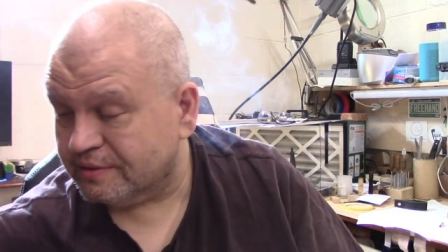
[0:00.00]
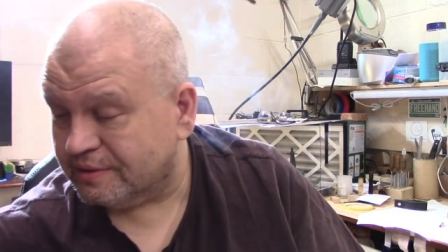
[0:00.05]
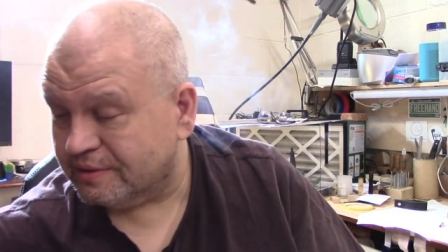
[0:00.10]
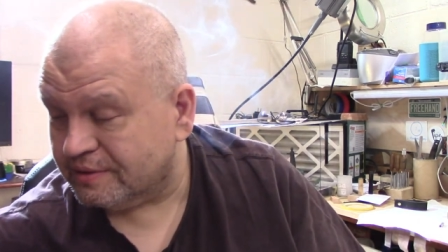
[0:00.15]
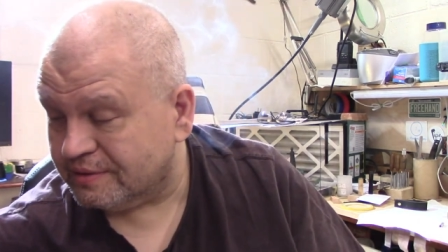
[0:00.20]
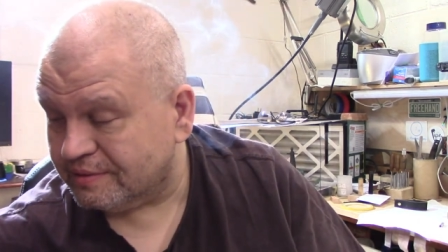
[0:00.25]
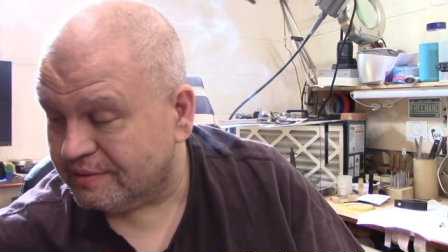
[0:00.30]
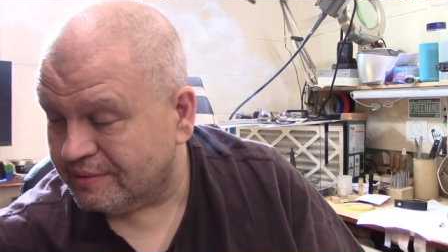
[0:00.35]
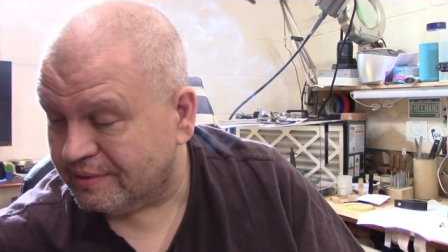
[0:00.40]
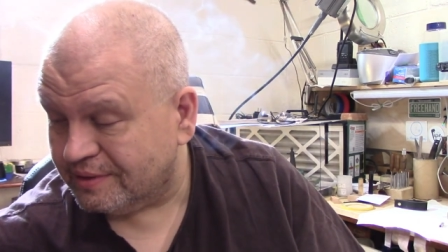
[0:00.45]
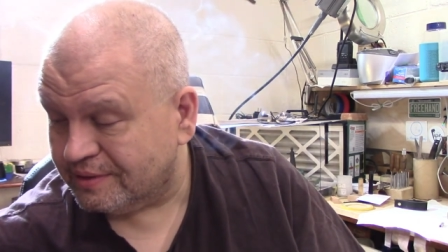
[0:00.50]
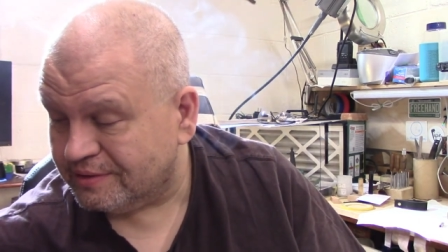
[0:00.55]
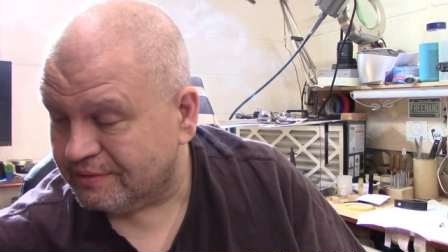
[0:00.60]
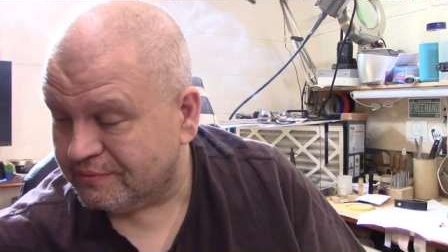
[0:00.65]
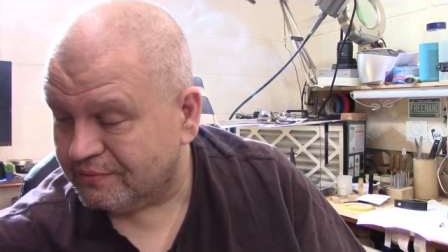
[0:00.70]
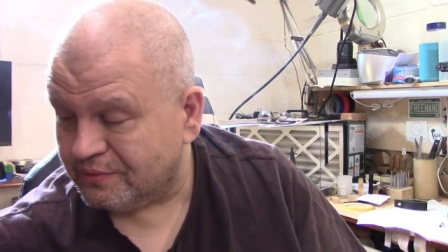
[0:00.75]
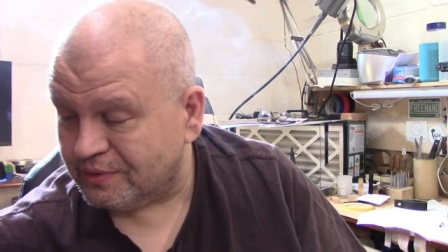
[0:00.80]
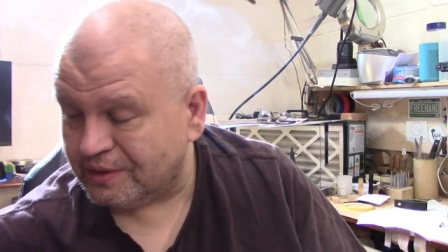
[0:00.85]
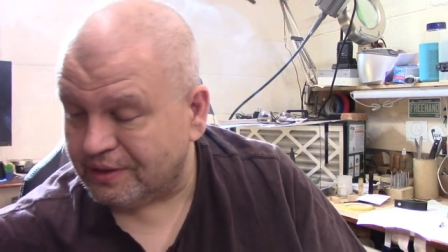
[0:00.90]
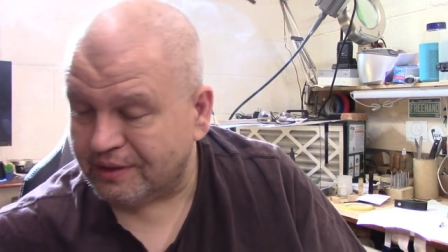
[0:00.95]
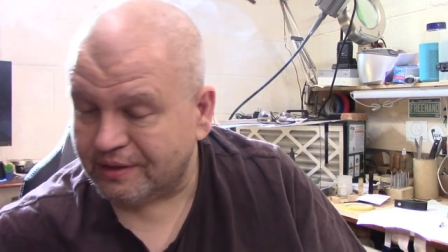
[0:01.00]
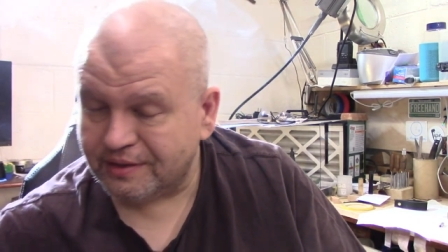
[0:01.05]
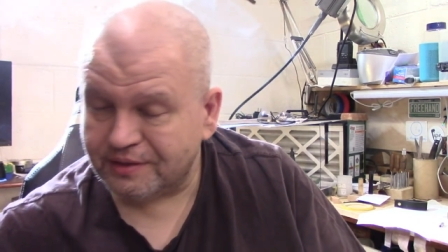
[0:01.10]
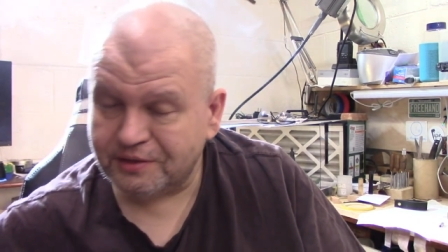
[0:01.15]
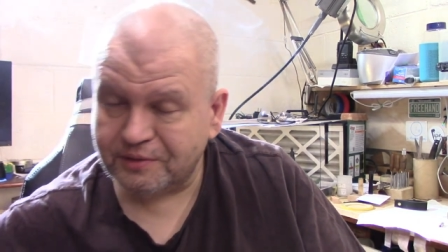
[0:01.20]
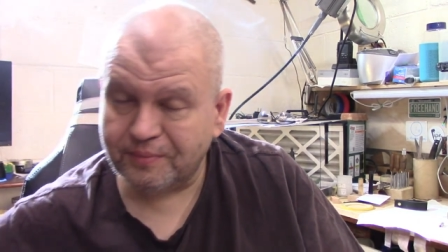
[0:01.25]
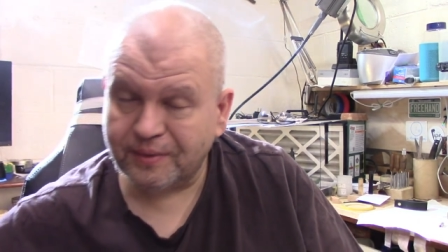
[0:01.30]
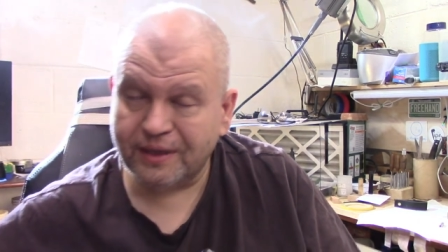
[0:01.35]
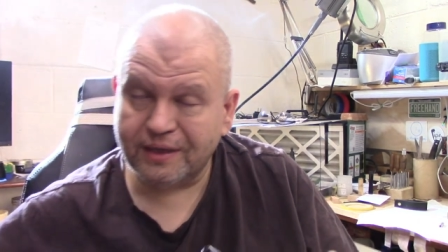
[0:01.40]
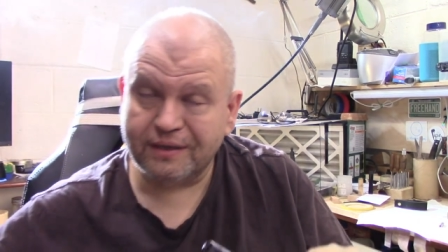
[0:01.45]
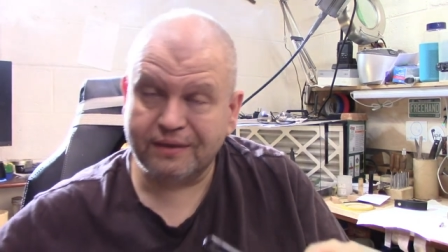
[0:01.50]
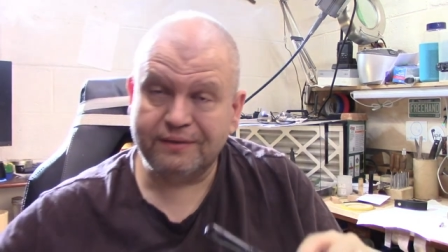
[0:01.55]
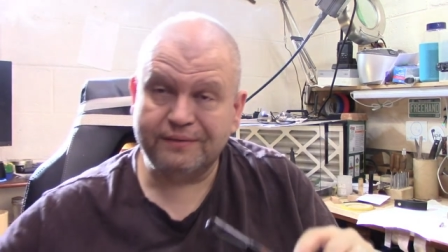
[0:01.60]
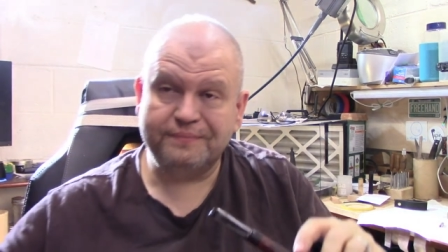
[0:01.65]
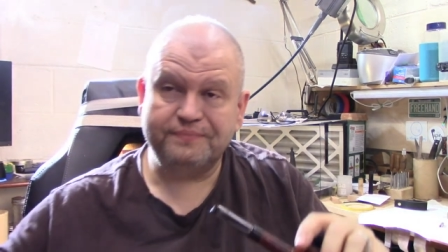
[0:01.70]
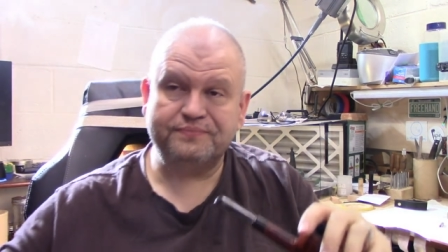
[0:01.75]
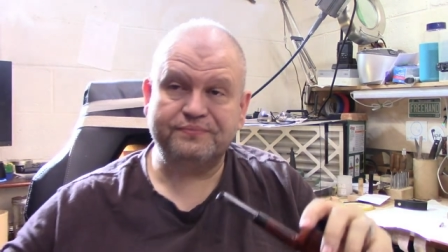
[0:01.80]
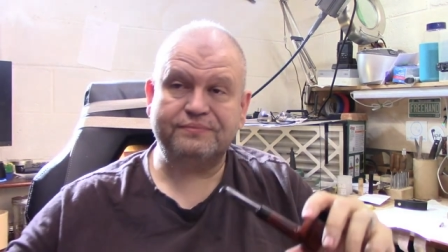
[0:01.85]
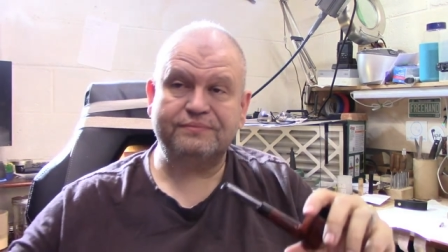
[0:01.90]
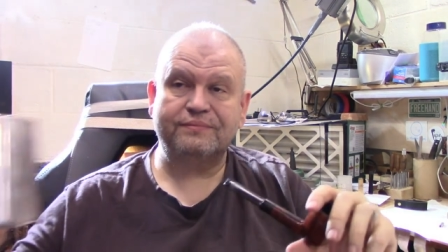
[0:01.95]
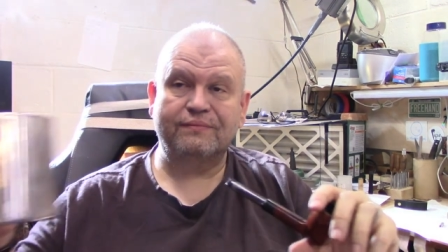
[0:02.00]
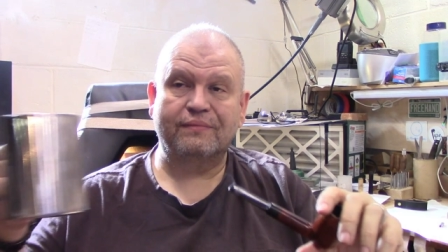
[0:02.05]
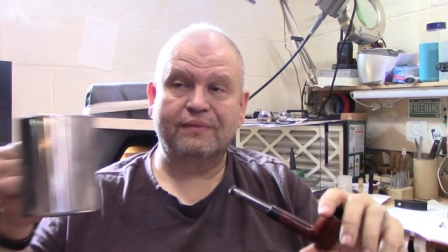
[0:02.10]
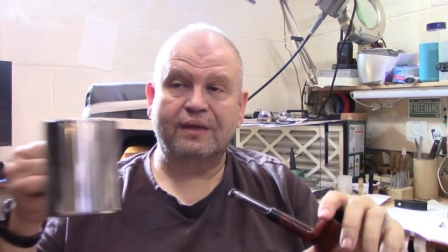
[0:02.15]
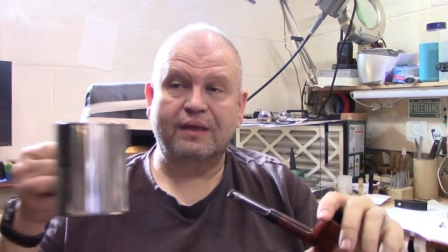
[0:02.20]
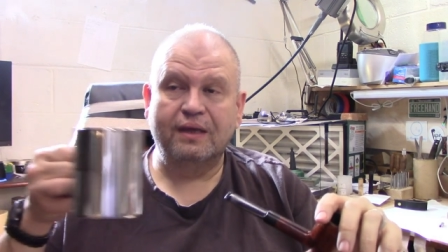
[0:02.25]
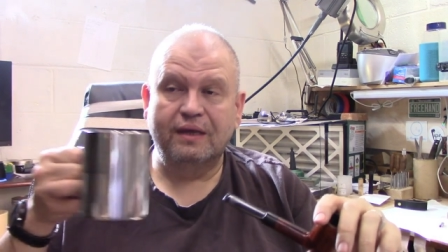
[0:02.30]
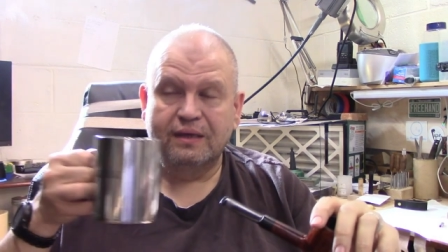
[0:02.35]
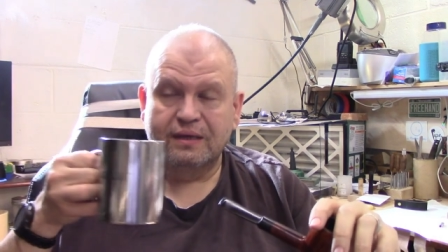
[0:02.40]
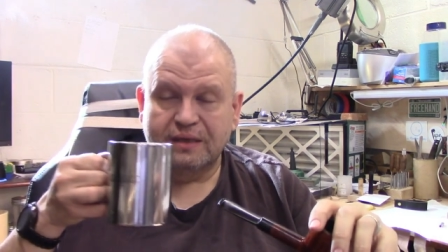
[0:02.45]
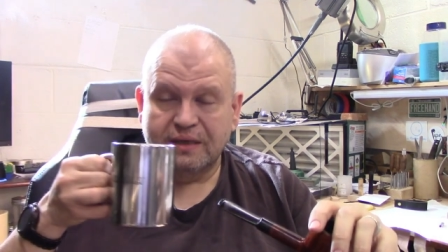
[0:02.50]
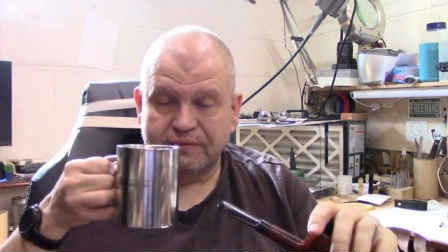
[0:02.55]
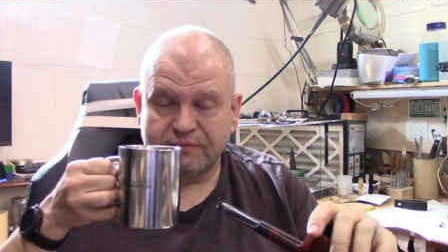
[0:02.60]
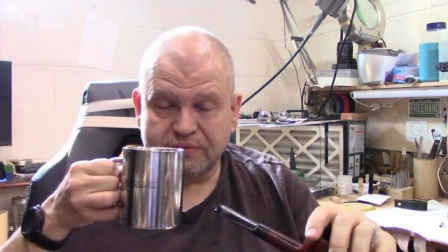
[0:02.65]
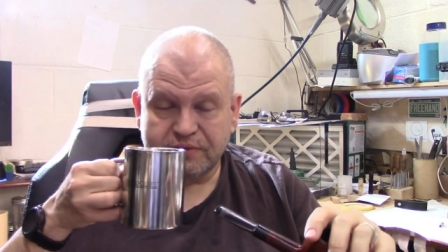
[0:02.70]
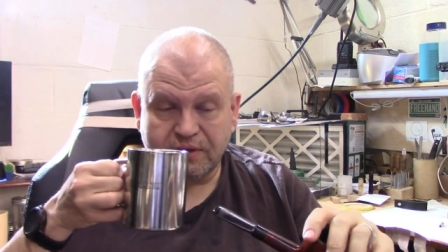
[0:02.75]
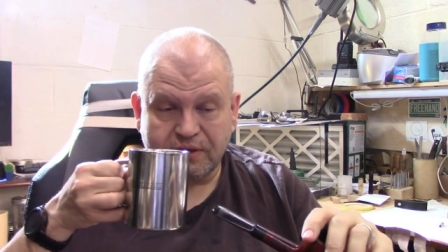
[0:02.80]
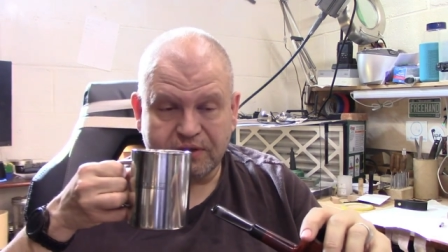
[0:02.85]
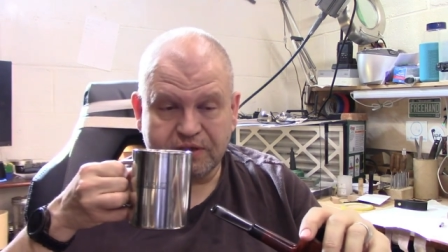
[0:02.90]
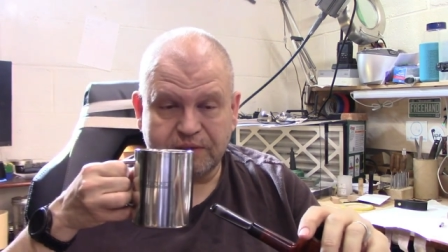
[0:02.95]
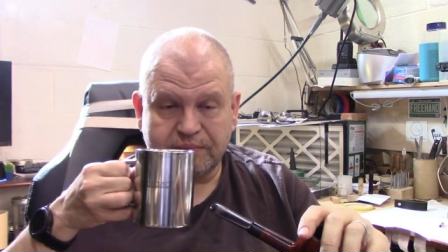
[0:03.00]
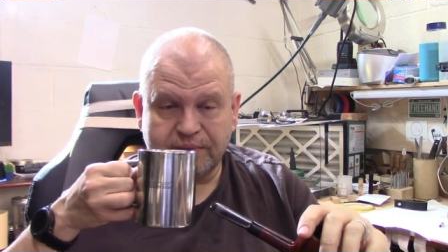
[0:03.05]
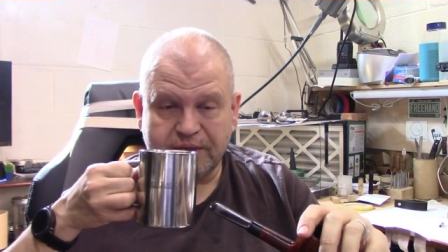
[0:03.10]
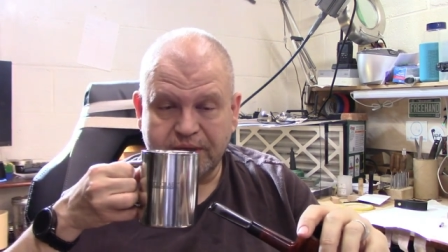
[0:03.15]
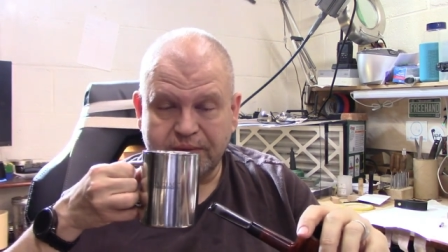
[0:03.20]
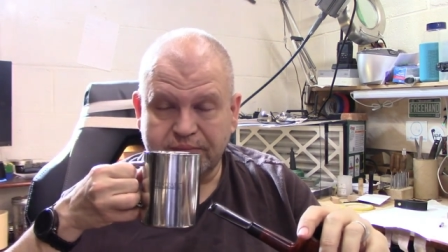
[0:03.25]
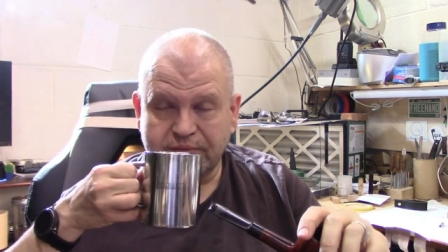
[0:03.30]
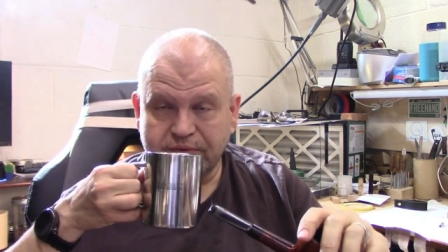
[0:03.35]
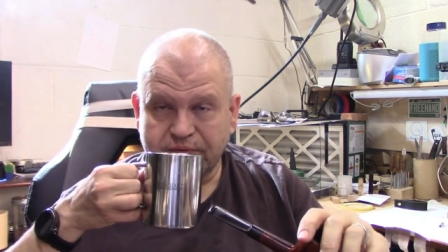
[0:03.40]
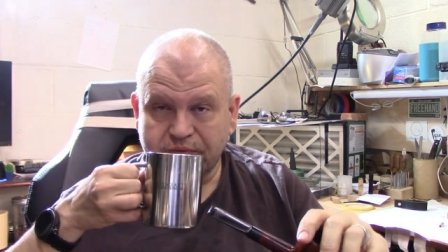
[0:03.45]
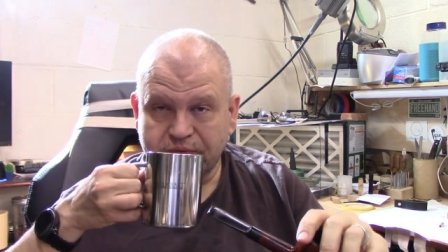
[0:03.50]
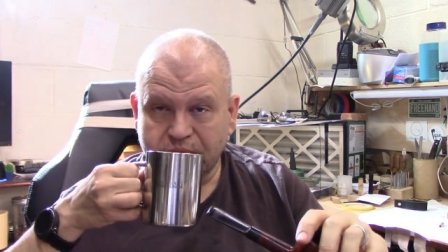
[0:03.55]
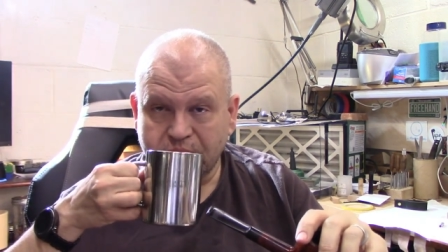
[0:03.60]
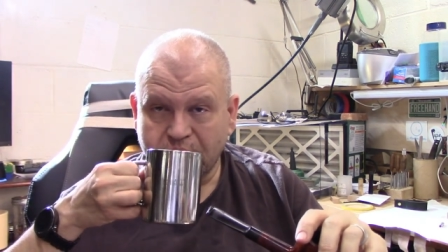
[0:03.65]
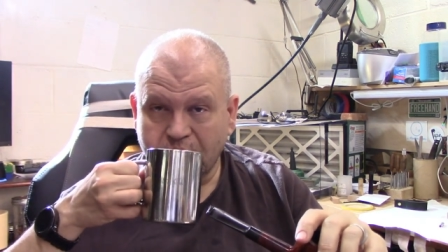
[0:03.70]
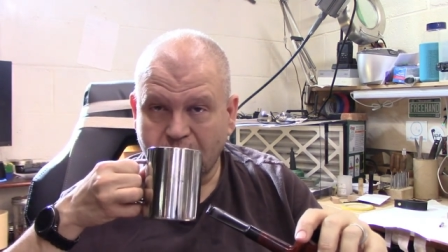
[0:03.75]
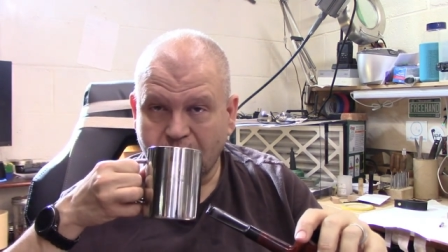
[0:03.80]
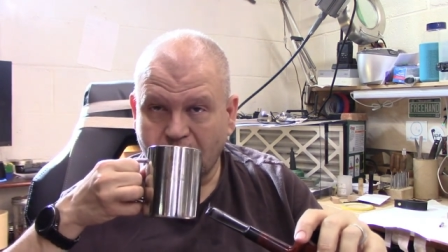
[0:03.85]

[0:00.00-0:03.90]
is really good tobacco. Talked about it before.